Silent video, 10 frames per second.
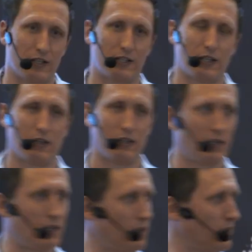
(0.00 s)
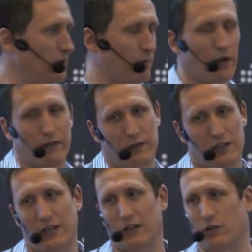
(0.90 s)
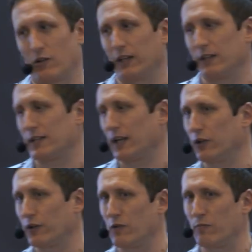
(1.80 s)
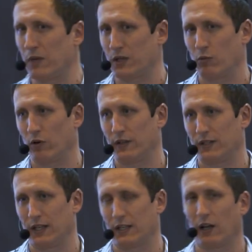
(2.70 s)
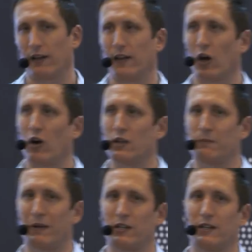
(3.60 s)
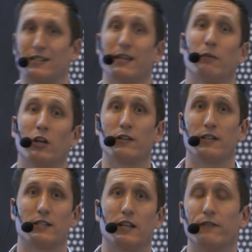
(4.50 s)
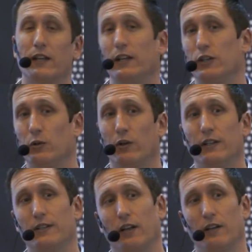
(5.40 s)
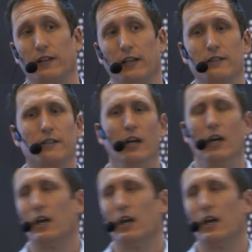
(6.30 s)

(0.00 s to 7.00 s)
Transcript: Just the Department for International Trade can take you through much more of the detail, and there are specialist seminars and stuff that they do on these kind of things.